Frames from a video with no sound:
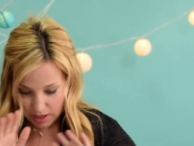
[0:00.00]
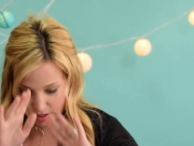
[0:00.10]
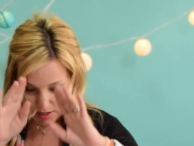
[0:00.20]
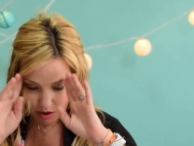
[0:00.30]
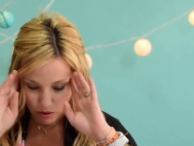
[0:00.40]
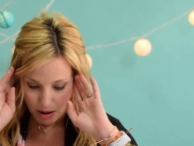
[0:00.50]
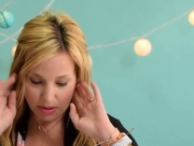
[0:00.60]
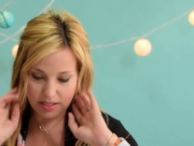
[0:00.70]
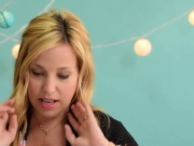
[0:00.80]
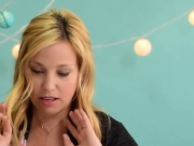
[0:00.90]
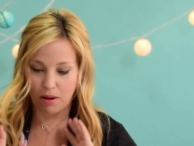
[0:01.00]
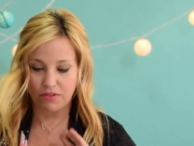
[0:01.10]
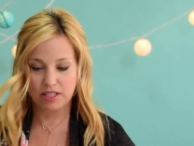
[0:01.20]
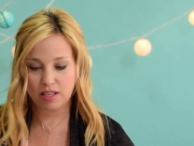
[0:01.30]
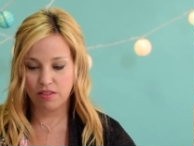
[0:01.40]
So I'm excited about
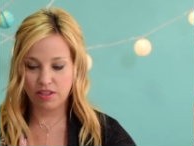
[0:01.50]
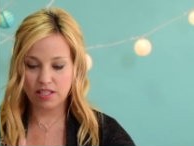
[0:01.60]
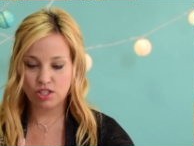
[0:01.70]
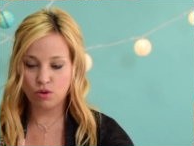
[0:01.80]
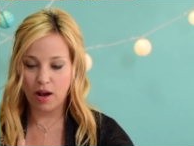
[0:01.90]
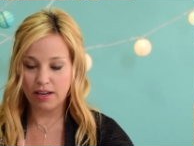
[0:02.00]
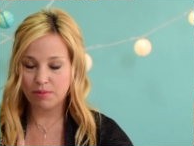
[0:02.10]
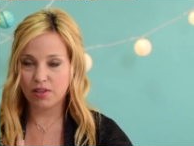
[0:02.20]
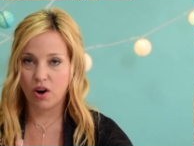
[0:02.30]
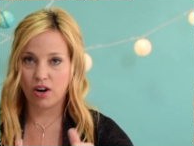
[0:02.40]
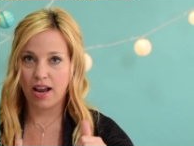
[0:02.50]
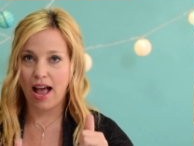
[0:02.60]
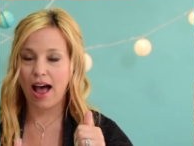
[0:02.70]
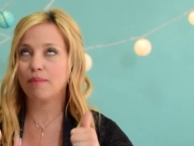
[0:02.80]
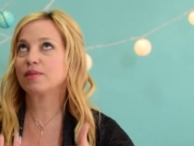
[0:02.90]
this. These two items are
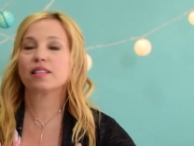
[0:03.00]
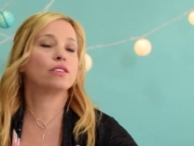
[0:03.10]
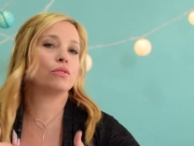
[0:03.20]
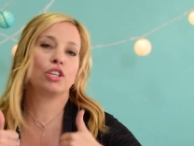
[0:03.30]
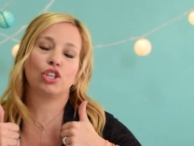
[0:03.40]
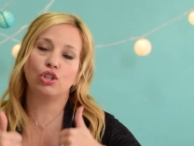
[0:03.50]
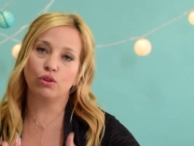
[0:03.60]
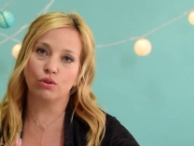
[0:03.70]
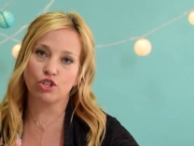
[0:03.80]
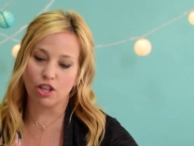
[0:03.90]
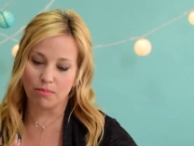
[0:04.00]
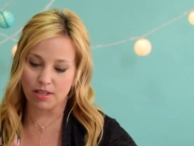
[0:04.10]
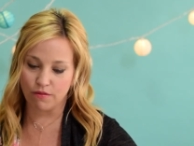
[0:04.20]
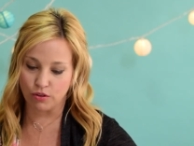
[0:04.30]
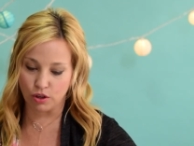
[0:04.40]
absolute huge thumbs
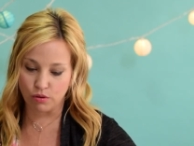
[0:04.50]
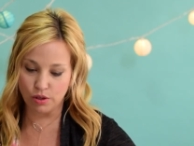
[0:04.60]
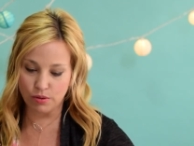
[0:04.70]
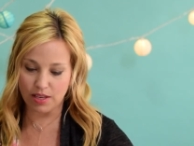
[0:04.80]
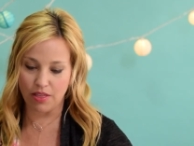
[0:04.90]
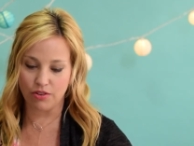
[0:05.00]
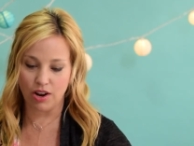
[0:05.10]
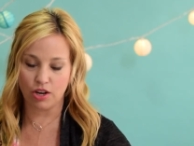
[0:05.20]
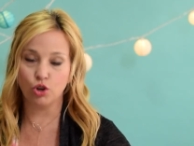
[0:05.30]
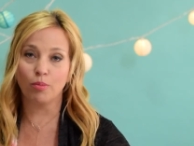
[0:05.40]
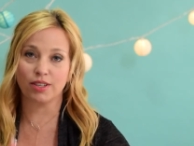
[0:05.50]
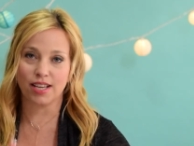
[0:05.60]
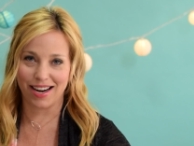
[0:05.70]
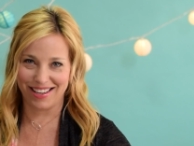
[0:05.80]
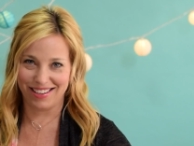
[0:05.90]
up for a cruise and they're not uber
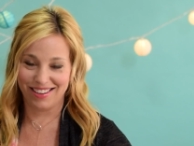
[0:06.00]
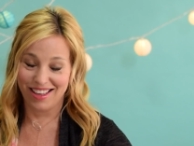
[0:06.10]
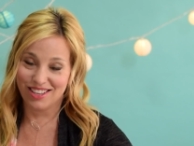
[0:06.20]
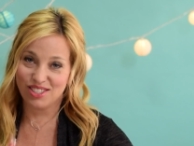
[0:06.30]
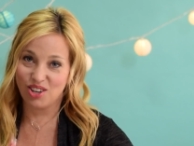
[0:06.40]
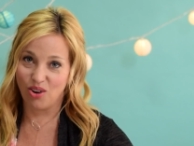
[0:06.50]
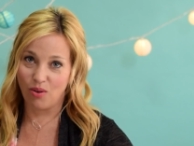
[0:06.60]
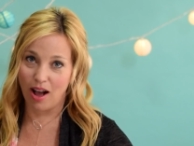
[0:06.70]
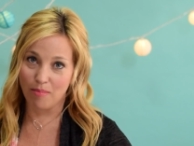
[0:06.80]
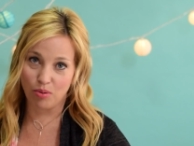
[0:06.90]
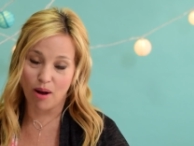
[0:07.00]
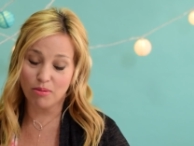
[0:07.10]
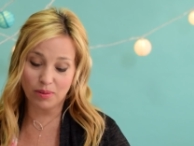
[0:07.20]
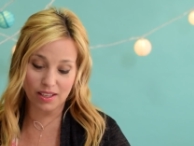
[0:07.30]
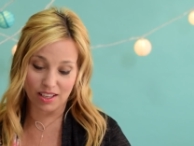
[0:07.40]
tiny. So I'm
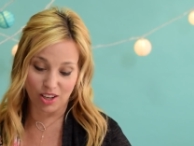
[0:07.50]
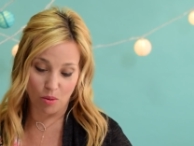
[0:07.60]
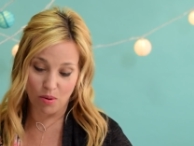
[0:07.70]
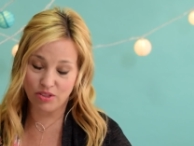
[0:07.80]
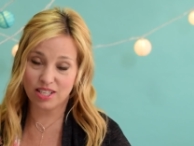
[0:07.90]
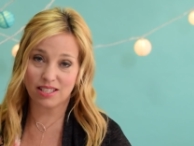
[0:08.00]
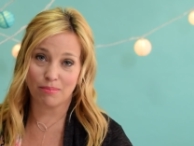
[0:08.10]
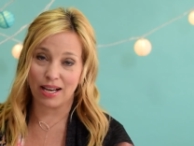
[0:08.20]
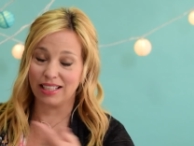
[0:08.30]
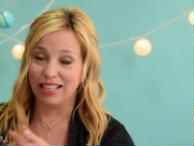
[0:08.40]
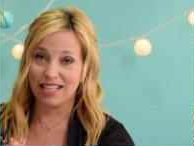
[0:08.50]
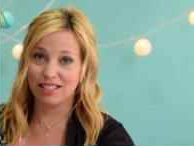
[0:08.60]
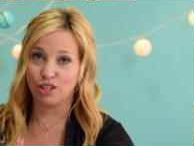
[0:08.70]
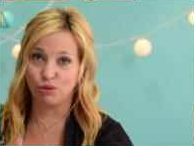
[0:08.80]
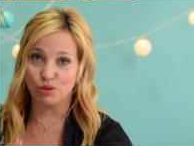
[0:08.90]
probably gonna go put these in my
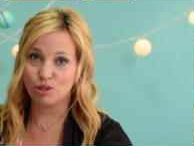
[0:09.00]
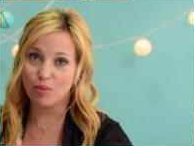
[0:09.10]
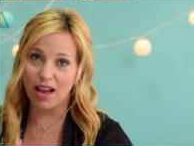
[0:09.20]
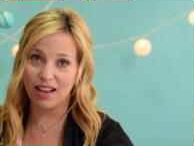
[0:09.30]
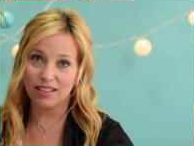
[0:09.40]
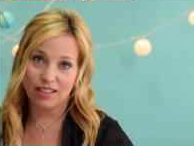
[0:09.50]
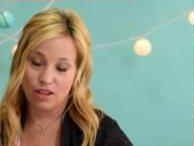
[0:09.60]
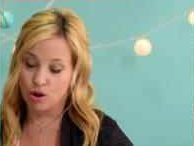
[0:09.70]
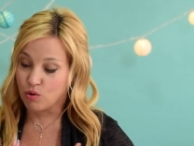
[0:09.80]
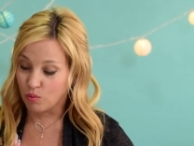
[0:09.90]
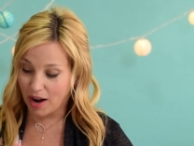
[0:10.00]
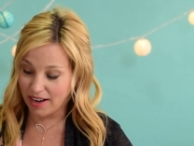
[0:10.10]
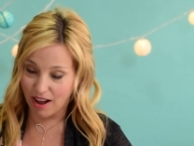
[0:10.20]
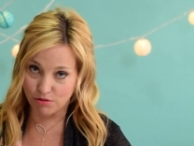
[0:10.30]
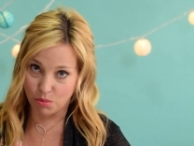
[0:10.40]
Alaska cruise bag right
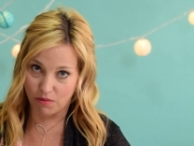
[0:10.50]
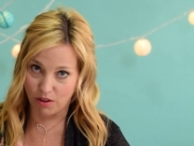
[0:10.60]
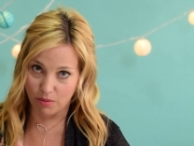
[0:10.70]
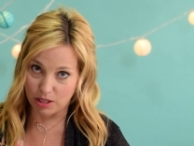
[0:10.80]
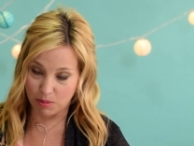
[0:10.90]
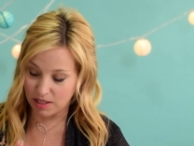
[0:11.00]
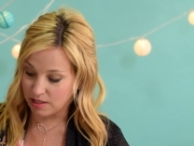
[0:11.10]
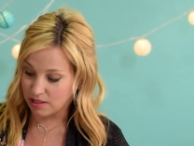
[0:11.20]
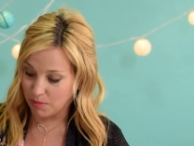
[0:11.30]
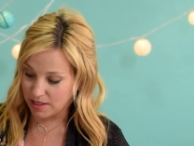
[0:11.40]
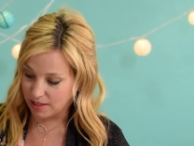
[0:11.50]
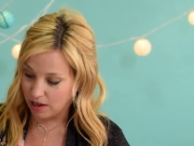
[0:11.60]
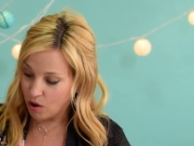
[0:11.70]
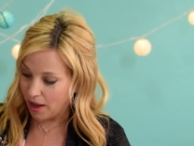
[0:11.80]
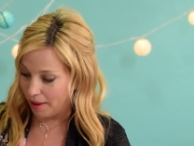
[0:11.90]
after we film this because it's amazing.
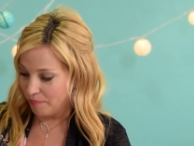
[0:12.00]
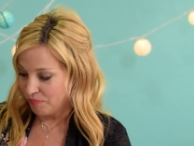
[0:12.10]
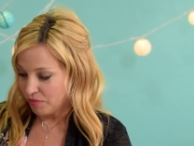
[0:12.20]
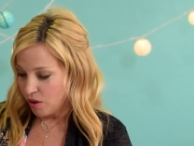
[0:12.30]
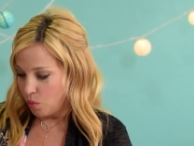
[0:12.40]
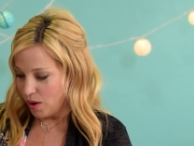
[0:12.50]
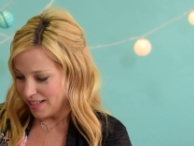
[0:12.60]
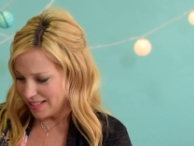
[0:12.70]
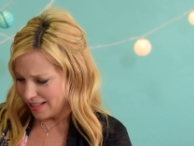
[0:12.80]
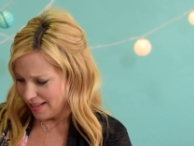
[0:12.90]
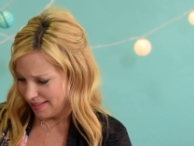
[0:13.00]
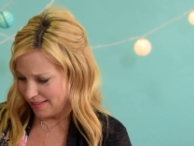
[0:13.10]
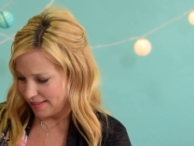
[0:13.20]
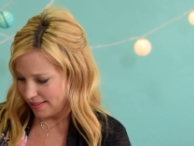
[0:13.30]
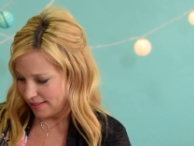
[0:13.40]
Okay, what is
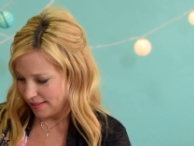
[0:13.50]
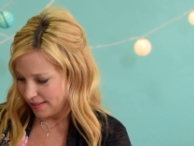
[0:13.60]
this?